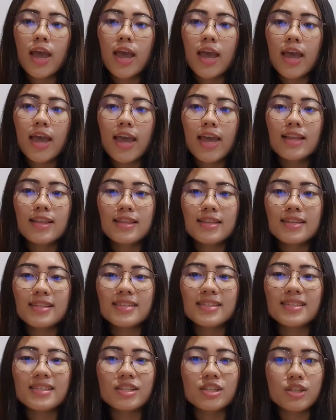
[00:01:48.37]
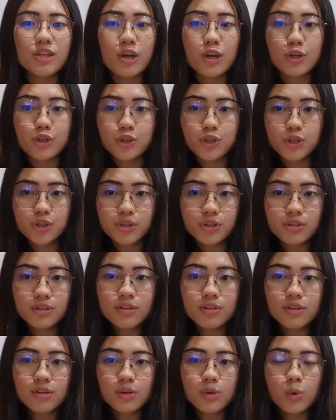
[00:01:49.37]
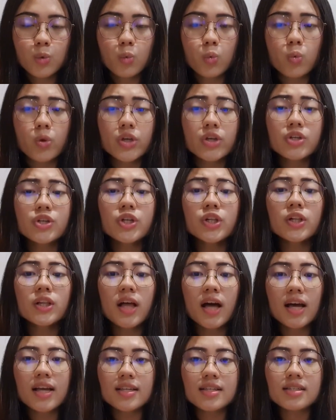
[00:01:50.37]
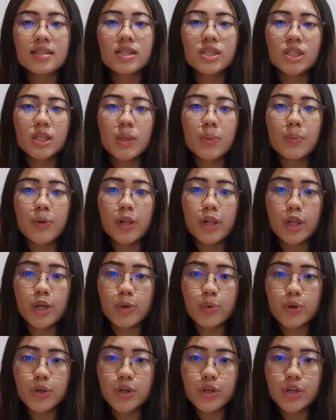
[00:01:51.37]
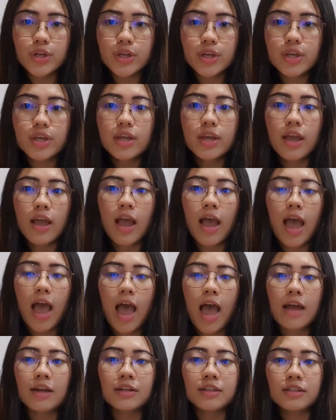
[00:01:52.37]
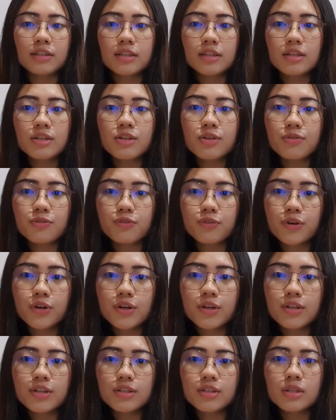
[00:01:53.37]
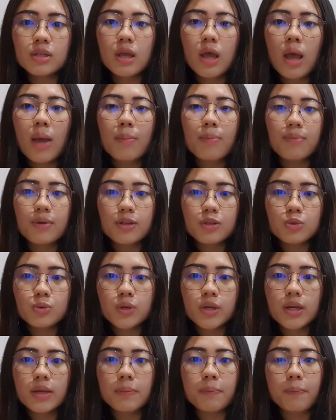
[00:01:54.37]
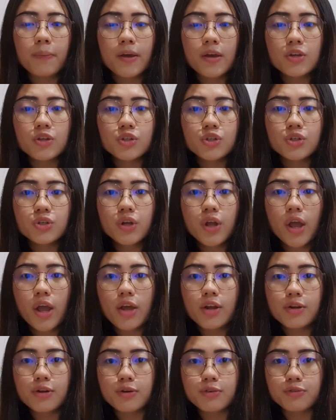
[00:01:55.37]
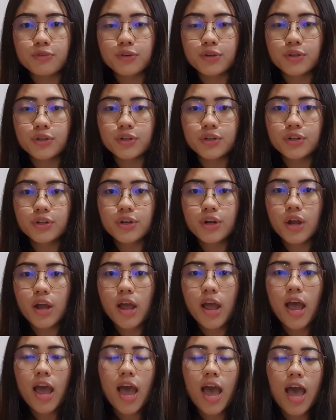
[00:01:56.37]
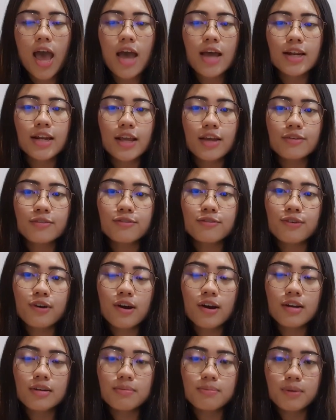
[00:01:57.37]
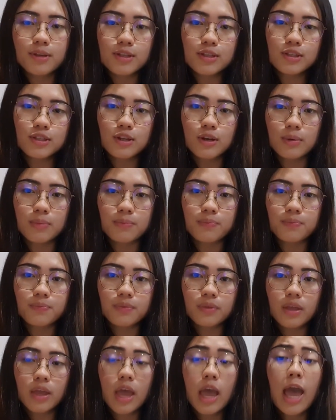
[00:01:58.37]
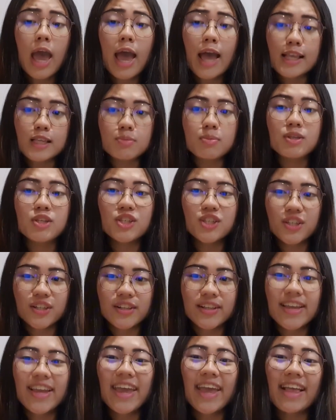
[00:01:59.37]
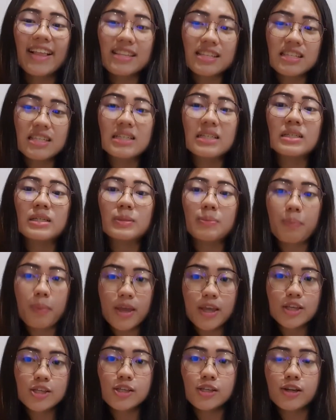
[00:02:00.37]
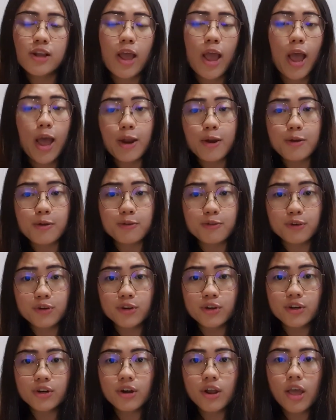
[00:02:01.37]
In this discussion, we analyze the similarity and the difference between patient handover and F1 pit stop, especially cancer patient handover